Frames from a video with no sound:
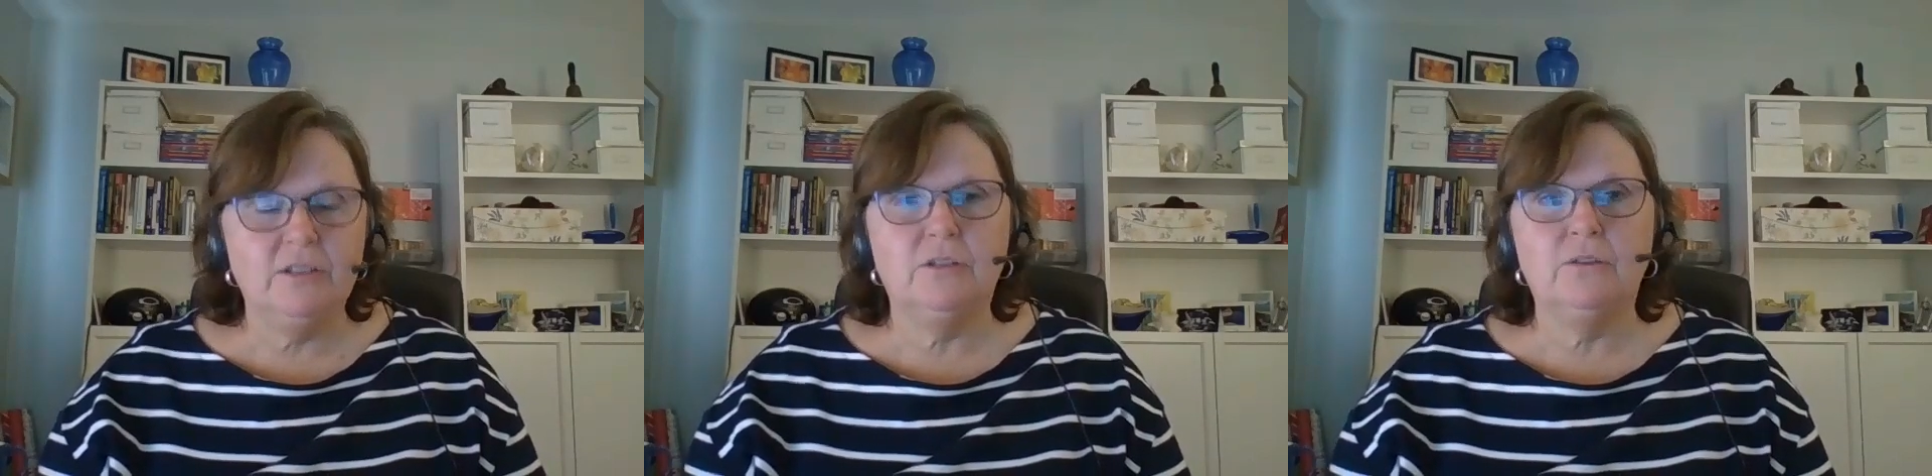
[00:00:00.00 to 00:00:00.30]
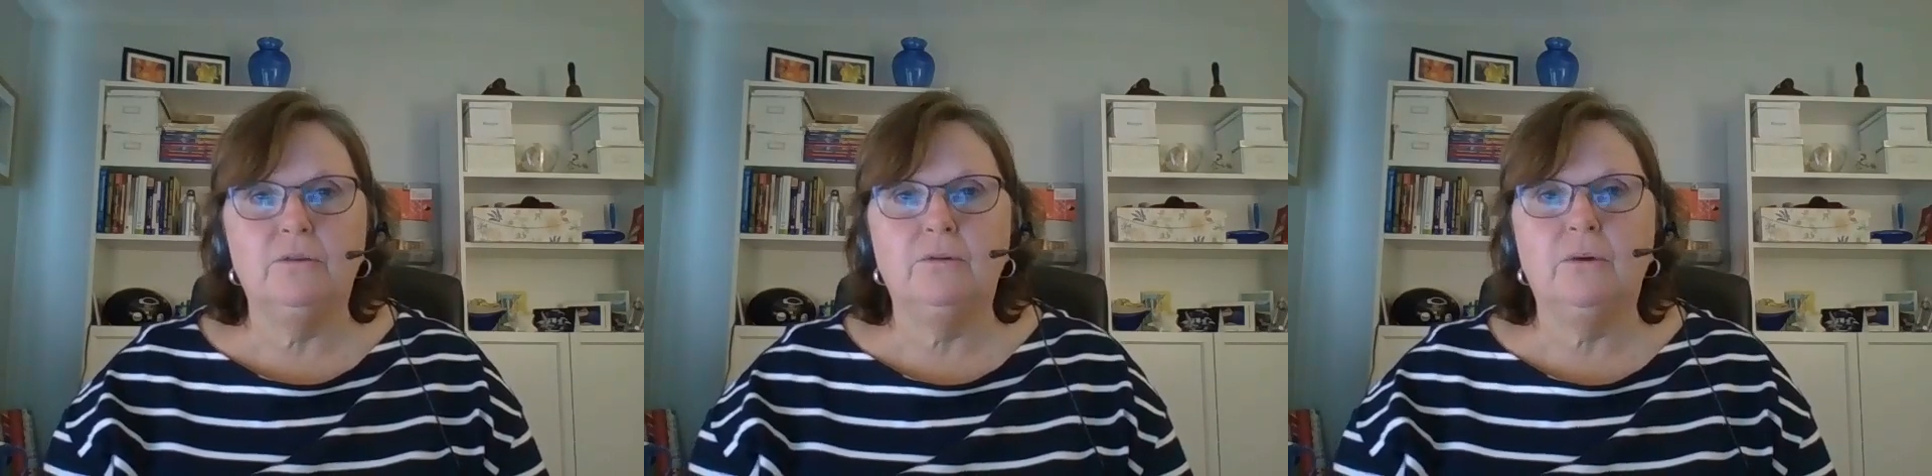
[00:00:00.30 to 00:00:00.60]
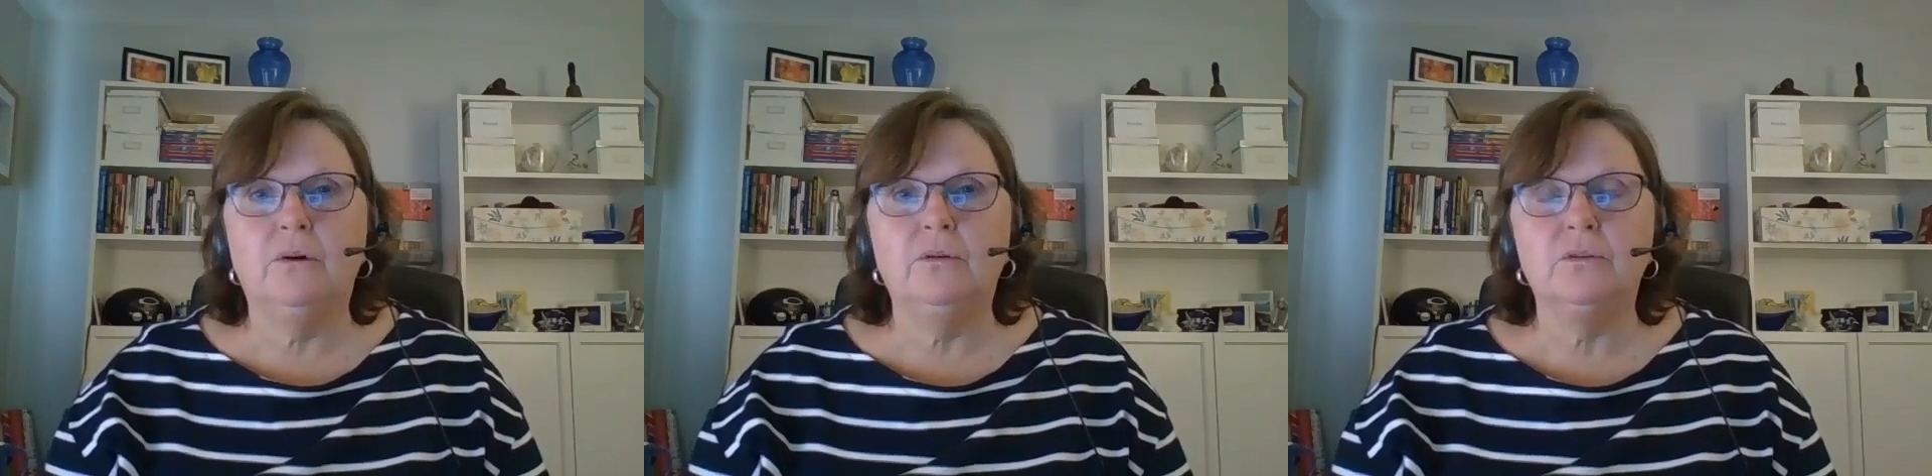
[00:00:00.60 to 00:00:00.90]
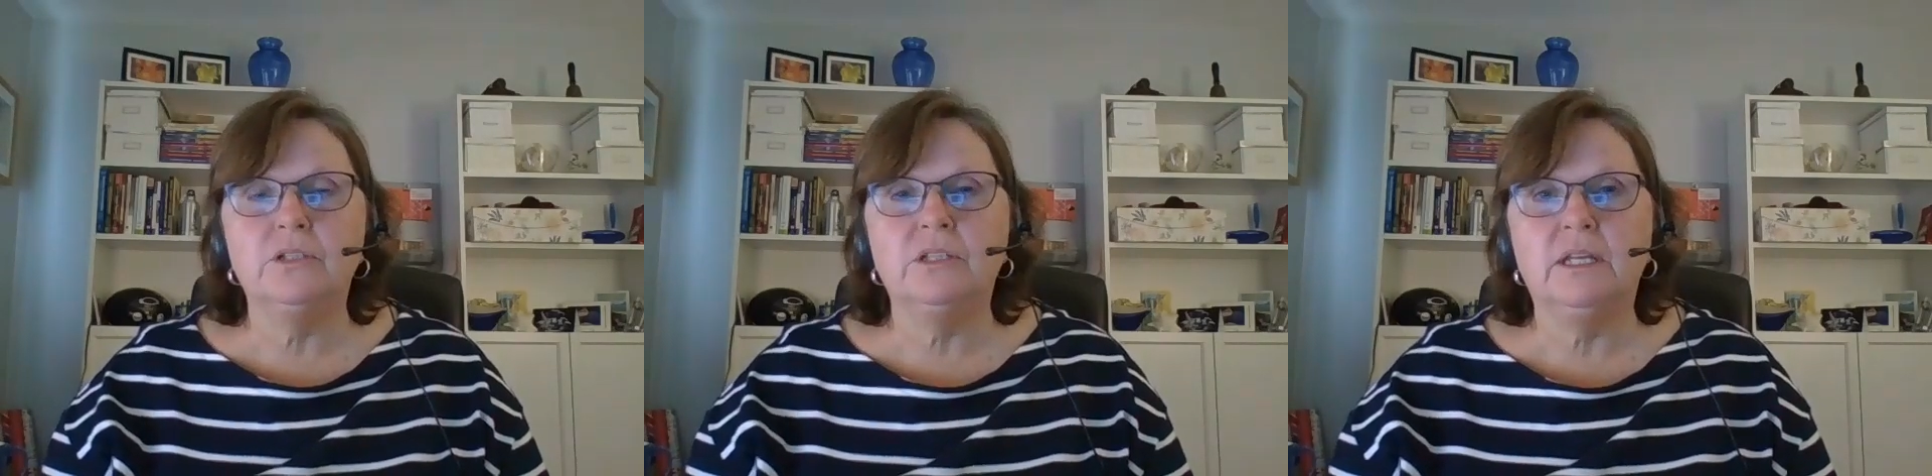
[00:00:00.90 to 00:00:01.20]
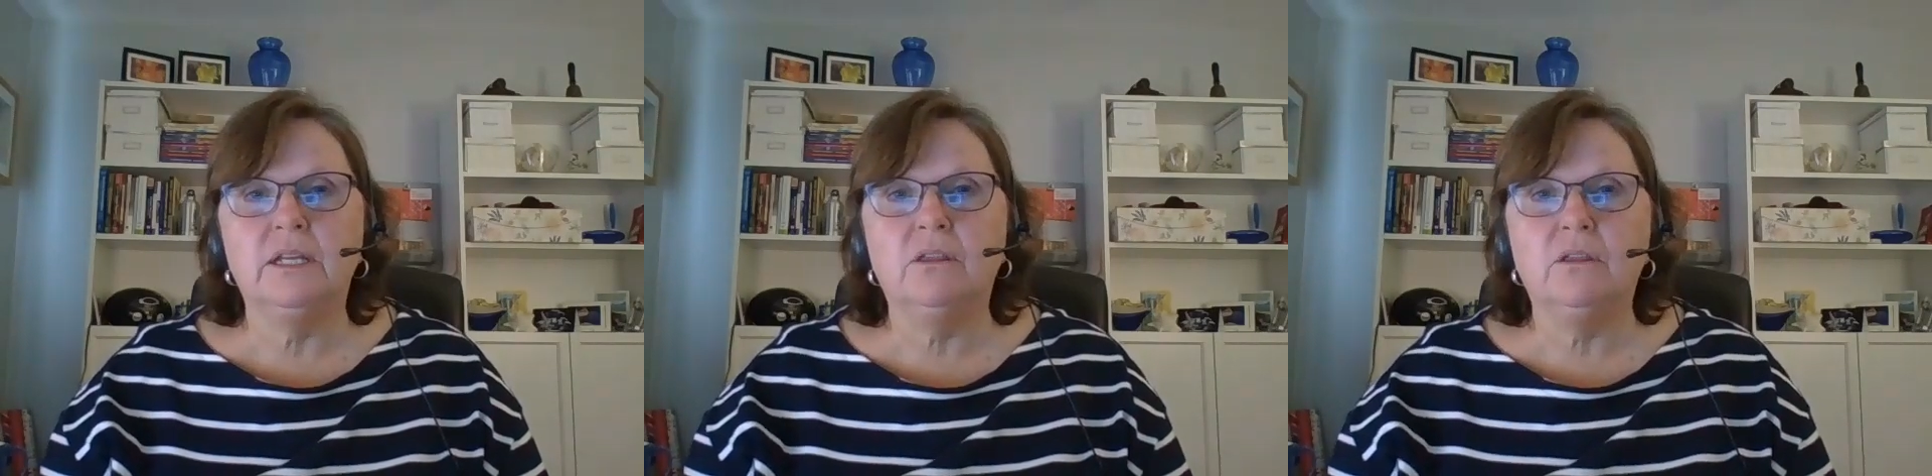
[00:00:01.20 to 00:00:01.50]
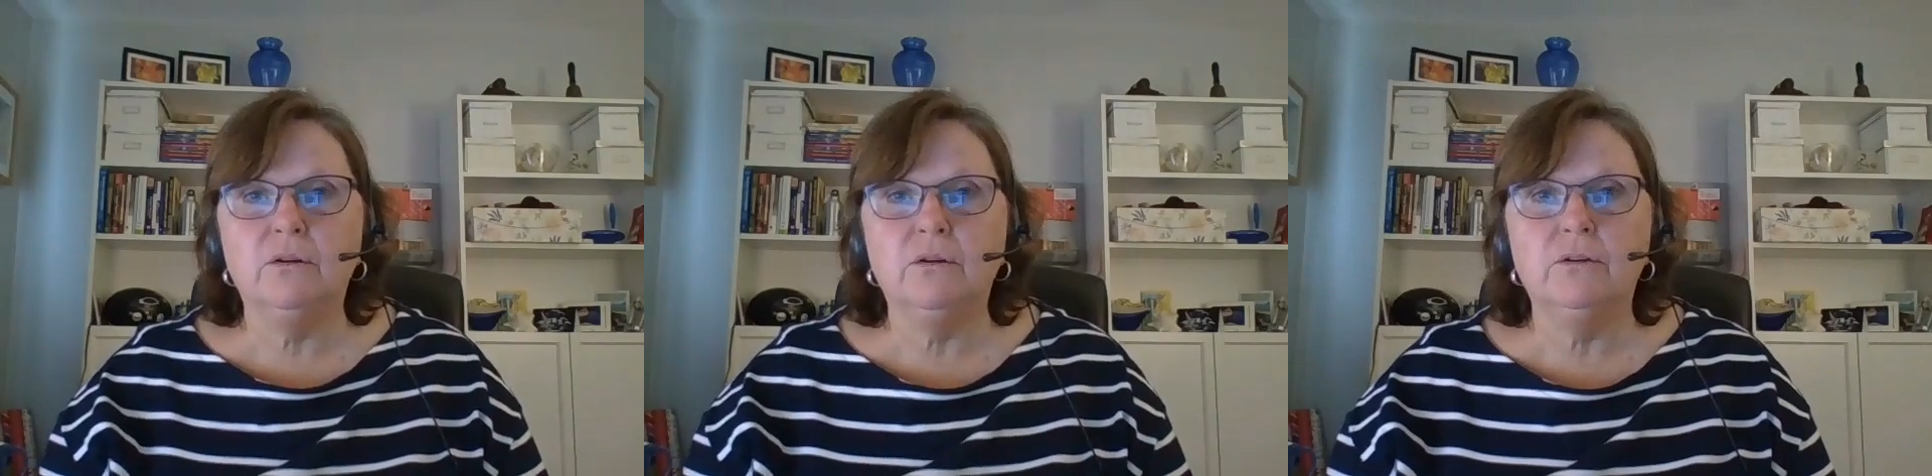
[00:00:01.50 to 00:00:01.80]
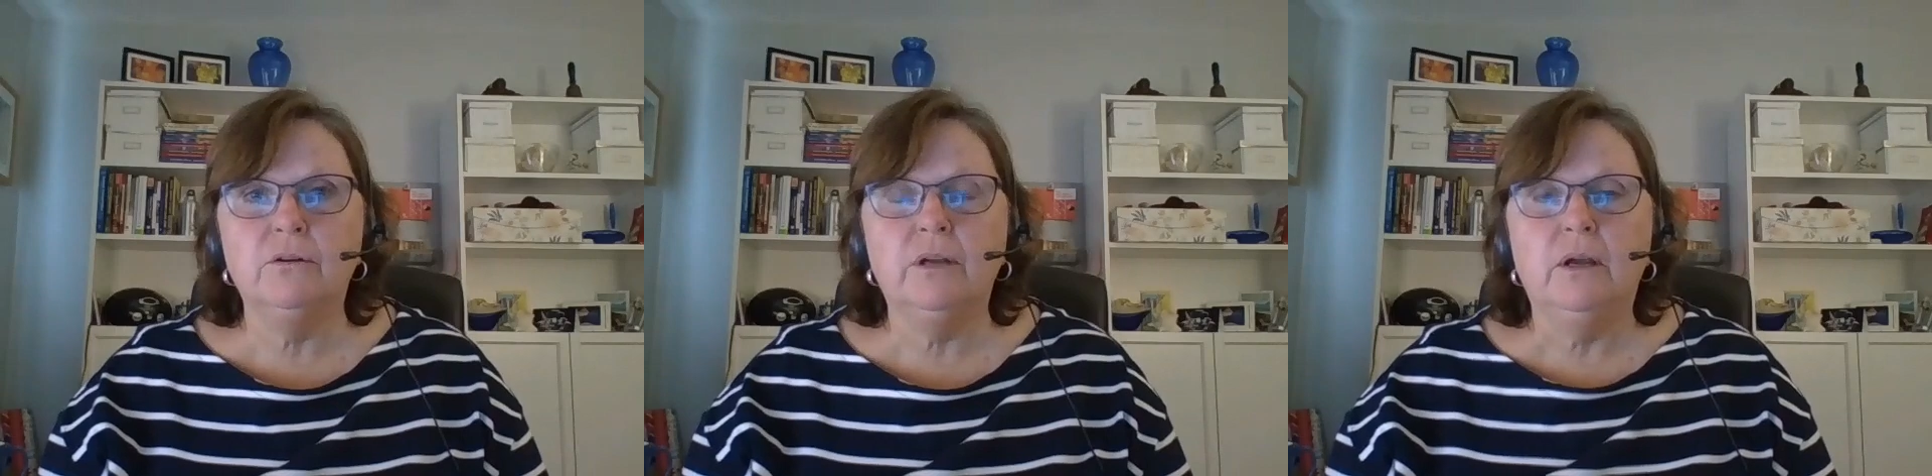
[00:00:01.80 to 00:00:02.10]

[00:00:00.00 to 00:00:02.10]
to host the third